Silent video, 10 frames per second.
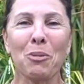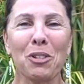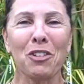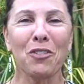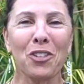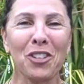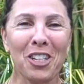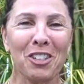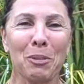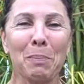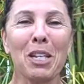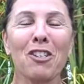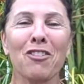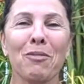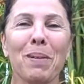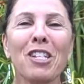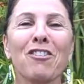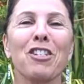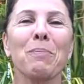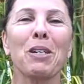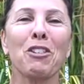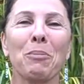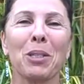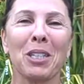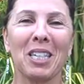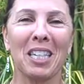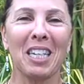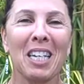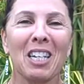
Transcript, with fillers: It was the first lesson in major, major responsibility.